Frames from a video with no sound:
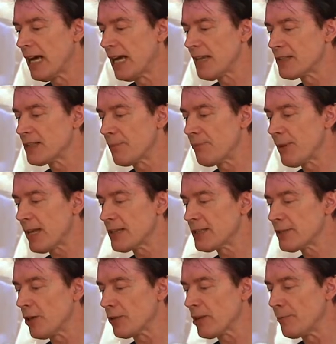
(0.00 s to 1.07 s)
and it's the biggest
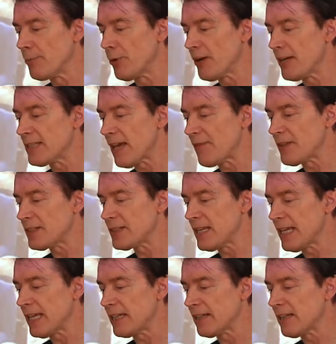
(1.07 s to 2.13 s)
dog the boy has ever
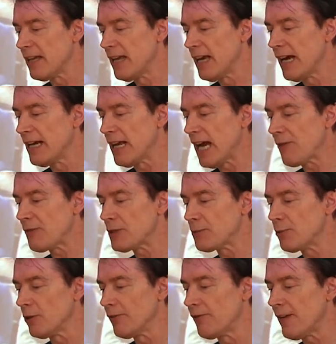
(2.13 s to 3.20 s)
seen, an Irish
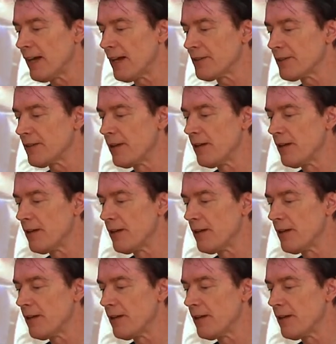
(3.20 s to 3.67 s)
wolfhound.